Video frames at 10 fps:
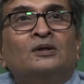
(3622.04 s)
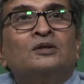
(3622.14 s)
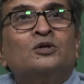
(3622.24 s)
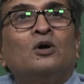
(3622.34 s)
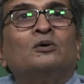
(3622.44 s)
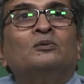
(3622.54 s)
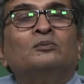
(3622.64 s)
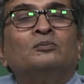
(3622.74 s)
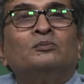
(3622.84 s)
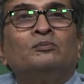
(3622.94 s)
So,
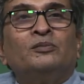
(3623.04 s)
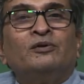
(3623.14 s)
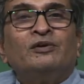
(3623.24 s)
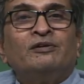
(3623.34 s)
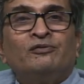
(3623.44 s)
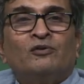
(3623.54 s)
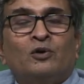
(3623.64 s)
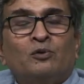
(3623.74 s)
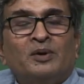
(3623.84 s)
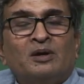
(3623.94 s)
even if you
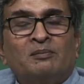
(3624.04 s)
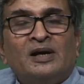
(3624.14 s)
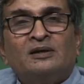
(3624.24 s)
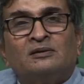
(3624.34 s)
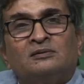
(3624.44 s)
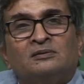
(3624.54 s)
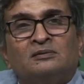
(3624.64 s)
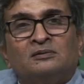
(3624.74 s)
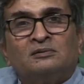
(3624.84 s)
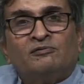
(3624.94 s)
want to make blends,
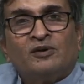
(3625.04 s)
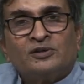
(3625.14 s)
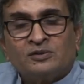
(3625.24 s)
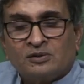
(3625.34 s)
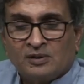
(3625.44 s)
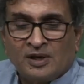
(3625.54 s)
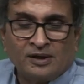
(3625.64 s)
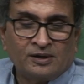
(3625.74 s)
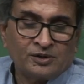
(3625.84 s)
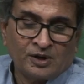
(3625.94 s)
first
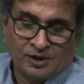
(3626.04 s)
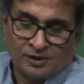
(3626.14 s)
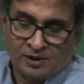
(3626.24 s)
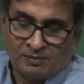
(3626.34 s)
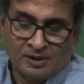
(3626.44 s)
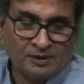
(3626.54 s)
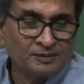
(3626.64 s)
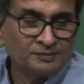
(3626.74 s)
anti-shrink treatment.